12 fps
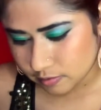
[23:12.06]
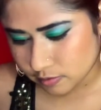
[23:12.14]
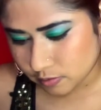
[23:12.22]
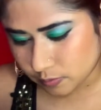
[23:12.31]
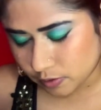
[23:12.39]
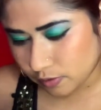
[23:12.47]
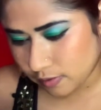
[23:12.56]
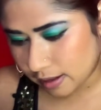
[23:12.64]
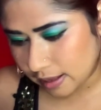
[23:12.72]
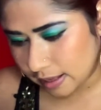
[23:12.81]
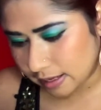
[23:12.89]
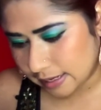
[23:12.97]
When you
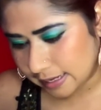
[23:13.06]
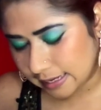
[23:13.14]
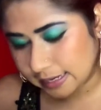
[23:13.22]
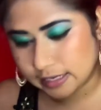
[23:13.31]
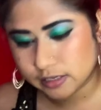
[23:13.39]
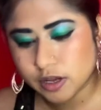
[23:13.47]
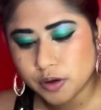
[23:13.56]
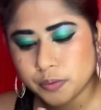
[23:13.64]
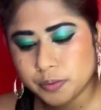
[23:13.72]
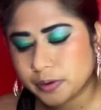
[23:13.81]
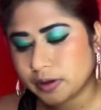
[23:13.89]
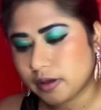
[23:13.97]
add
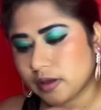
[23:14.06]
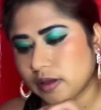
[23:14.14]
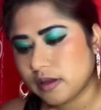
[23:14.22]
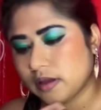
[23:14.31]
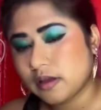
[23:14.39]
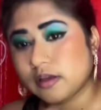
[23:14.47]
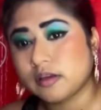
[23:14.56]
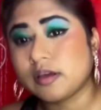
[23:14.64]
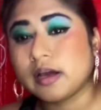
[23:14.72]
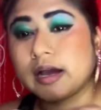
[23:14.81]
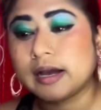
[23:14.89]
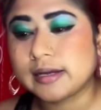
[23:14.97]
your
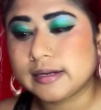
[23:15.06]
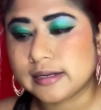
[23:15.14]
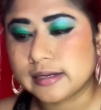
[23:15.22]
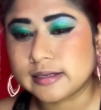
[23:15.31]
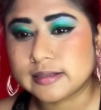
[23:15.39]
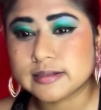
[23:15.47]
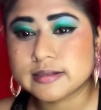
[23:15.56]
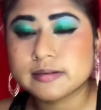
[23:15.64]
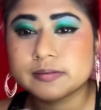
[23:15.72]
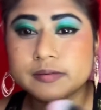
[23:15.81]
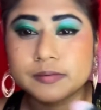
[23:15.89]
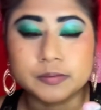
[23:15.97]
highlights,
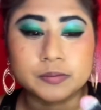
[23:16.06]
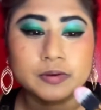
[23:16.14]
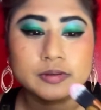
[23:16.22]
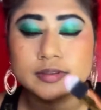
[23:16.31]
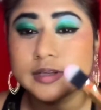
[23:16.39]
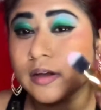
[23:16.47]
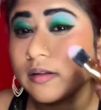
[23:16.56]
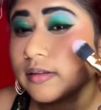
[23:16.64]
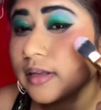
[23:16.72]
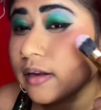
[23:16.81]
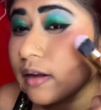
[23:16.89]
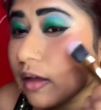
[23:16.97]
see all that,